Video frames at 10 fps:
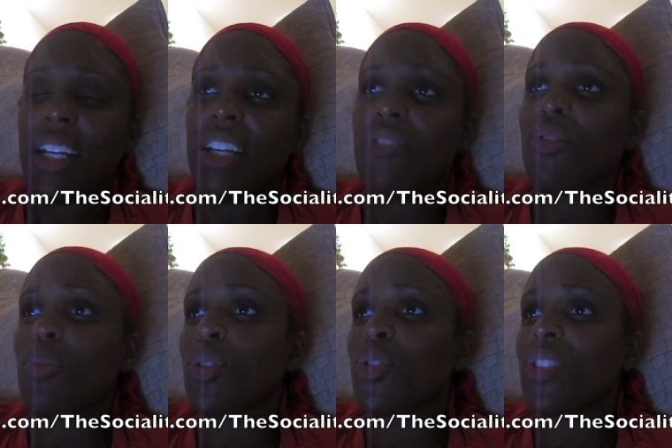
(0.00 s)

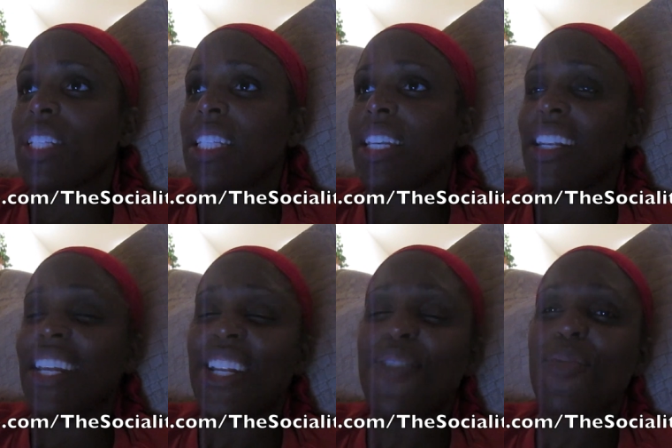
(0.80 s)
infomercials and shit,
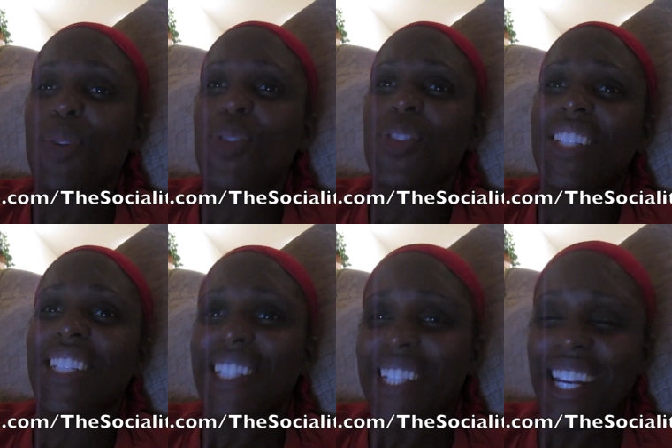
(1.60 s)
infomercials
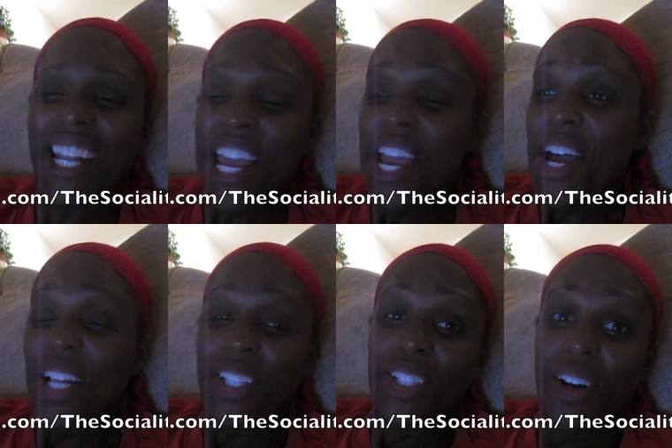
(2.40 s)
and shit.
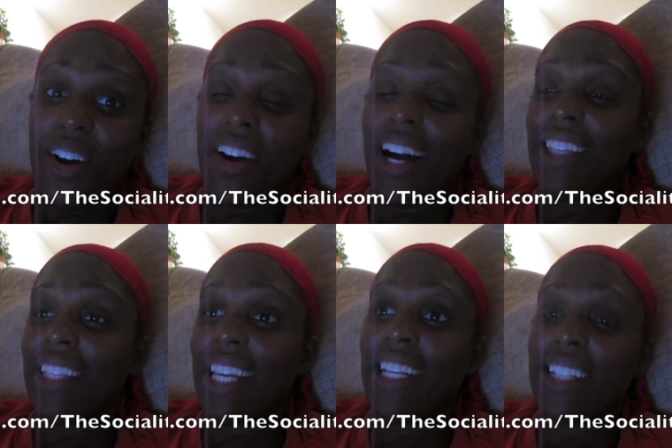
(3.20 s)
Y'all, I
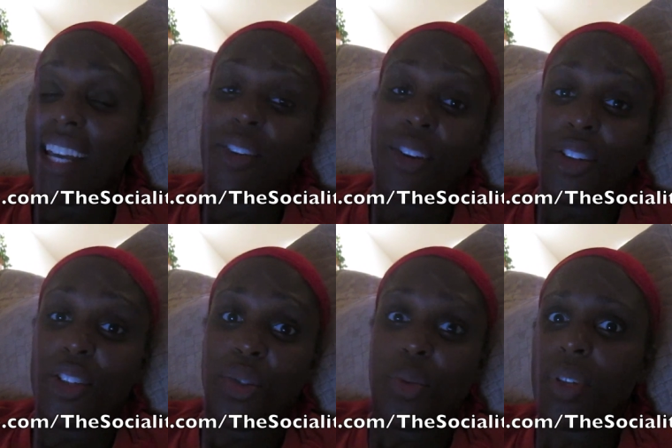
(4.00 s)
laid down on
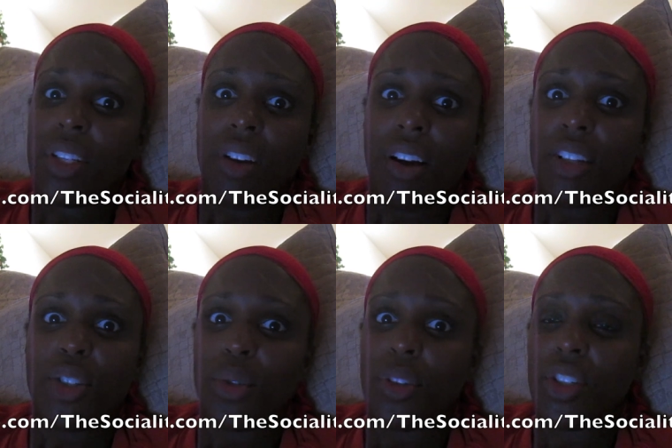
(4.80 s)
Juice. We were just talking,
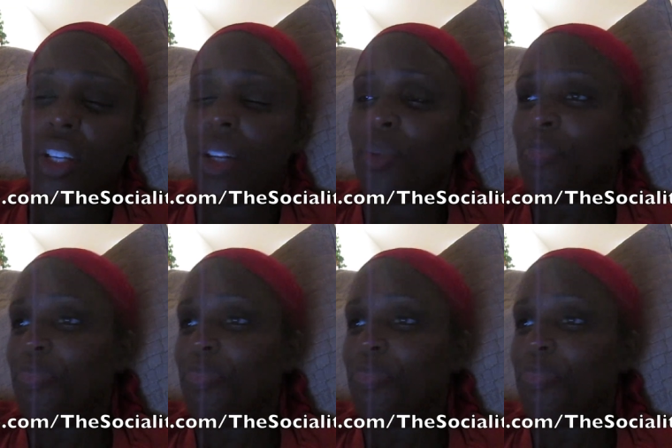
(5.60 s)
shooting the shit,